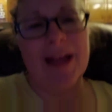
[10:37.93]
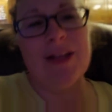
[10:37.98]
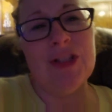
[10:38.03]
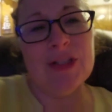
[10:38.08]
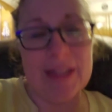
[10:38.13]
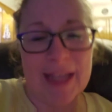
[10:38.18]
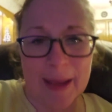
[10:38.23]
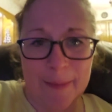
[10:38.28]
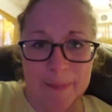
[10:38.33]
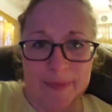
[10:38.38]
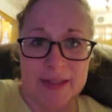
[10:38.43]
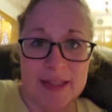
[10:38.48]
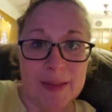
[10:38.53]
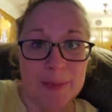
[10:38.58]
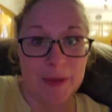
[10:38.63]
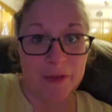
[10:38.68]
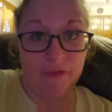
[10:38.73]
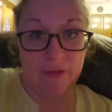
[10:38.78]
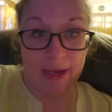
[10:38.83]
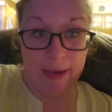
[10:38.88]
just happens to
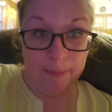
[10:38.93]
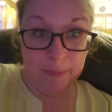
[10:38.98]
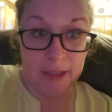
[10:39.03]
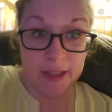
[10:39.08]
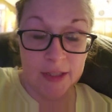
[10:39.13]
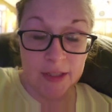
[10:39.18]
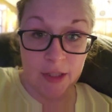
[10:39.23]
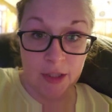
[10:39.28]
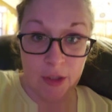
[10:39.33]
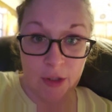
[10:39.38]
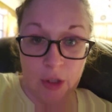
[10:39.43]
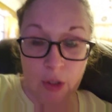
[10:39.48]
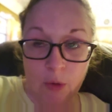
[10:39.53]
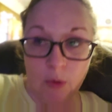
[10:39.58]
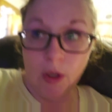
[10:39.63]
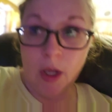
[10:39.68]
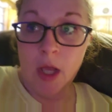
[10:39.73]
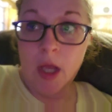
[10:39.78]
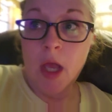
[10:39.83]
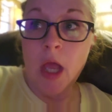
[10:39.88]
be family
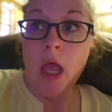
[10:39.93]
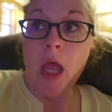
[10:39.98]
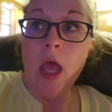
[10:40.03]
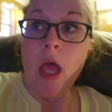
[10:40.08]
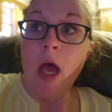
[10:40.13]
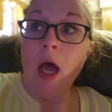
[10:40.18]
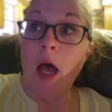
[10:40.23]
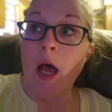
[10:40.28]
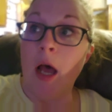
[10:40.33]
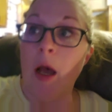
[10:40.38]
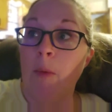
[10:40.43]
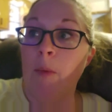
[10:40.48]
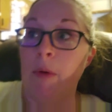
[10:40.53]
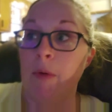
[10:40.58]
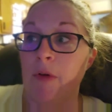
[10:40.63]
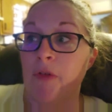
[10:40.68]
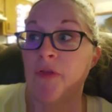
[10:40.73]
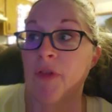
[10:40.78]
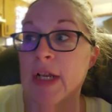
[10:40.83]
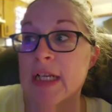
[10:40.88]
too. We
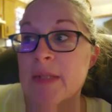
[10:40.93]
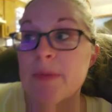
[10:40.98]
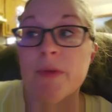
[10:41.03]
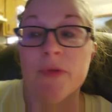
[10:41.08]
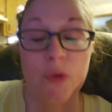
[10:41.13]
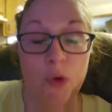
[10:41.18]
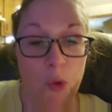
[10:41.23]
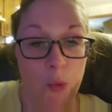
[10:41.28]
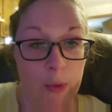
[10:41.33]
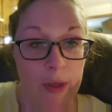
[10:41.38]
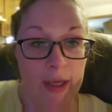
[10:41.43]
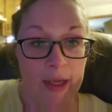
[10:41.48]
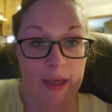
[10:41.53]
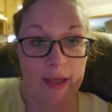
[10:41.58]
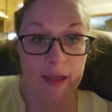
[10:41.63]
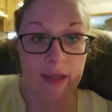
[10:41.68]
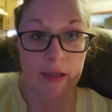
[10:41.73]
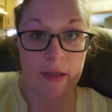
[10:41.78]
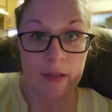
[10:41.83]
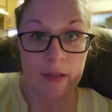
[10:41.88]
were friends before we